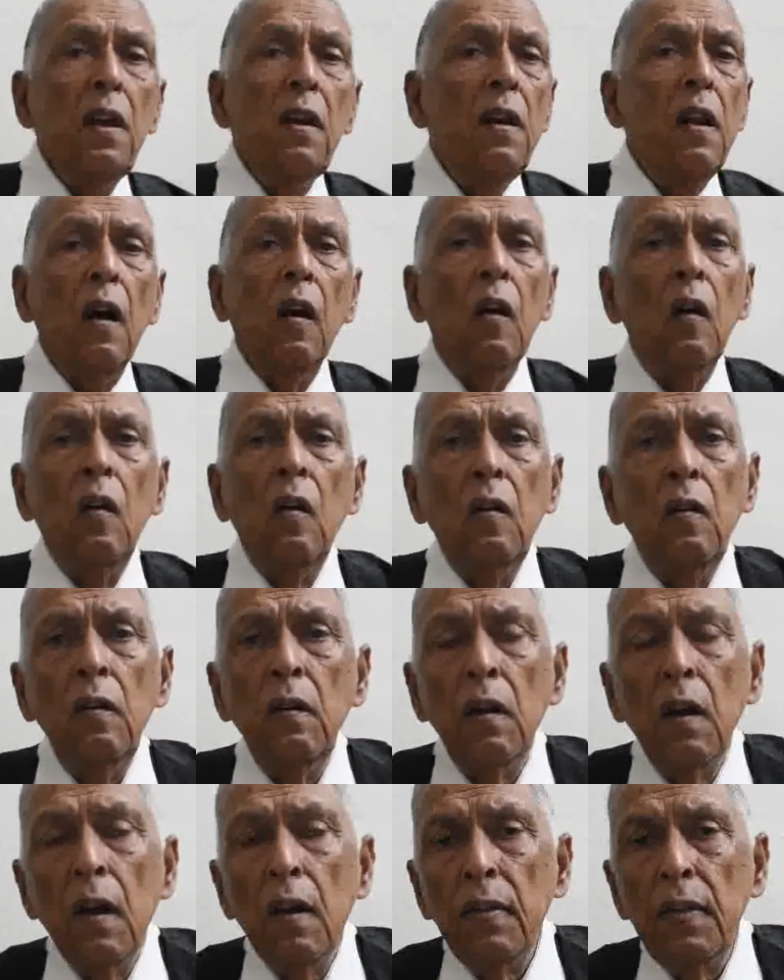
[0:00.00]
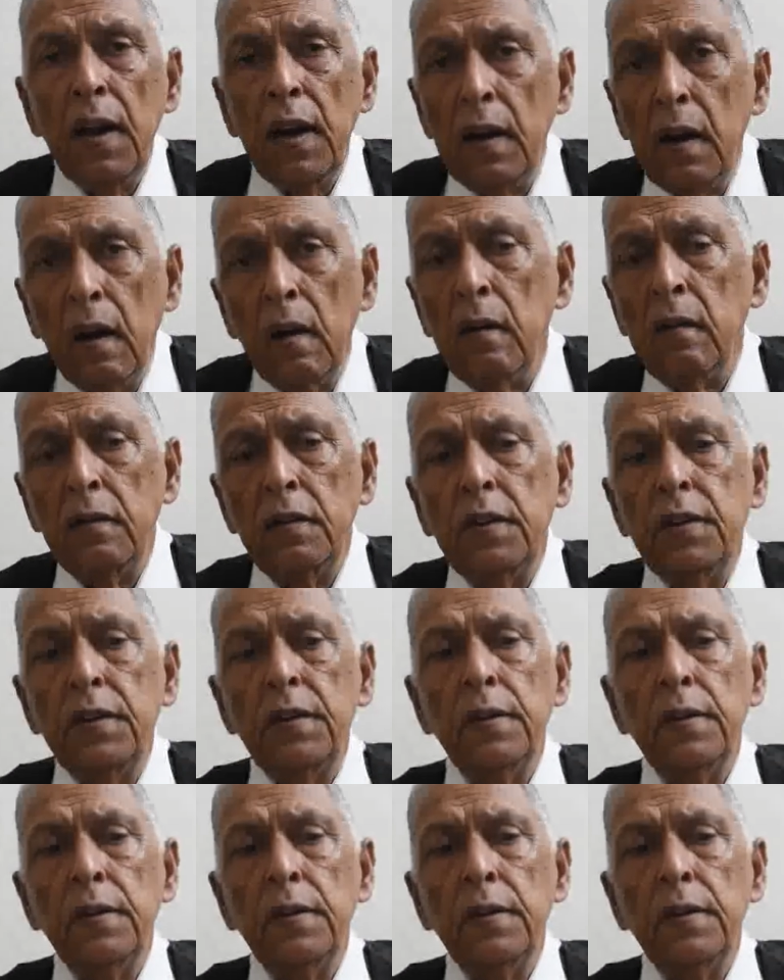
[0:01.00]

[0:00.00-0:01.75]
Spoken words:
No, they don't.